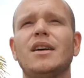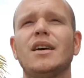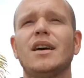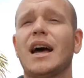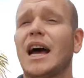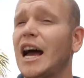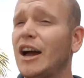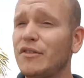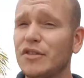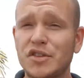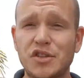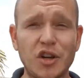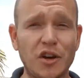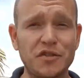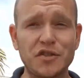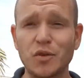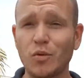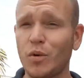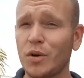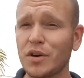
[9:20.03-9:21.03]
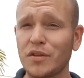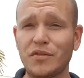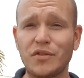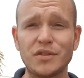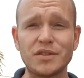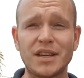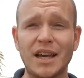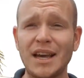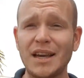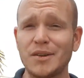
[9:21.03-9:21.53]
Have yourselves a wonderful
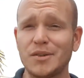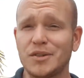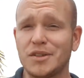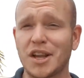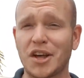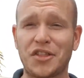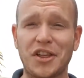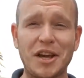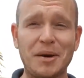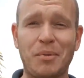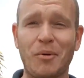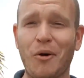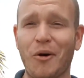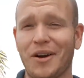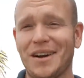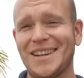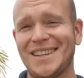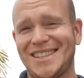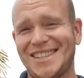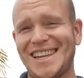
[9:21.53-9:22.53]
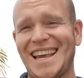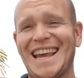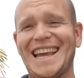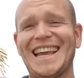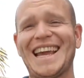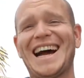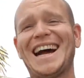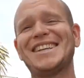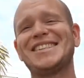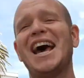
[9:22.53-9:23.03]
day. Nothing more to say,
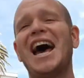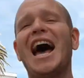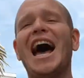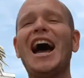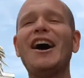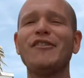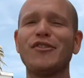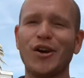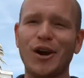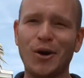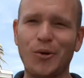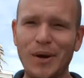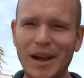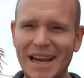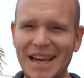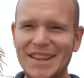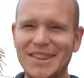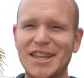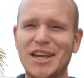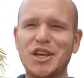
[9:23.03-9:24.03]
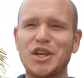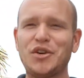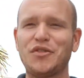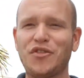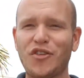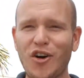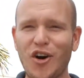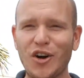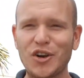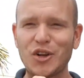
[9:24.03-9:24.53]
guys. Have a great weekend. Thank you
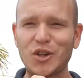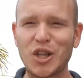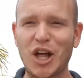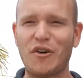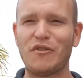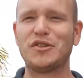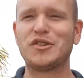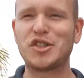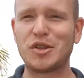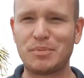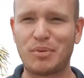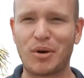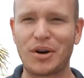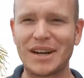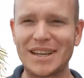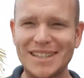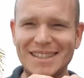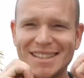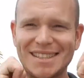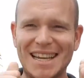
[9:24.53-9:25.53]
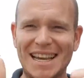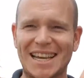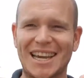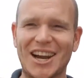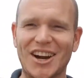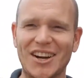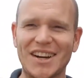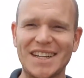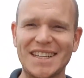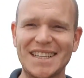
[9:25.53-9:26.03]
for all your love and support. Take
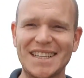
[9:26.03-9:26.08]
care.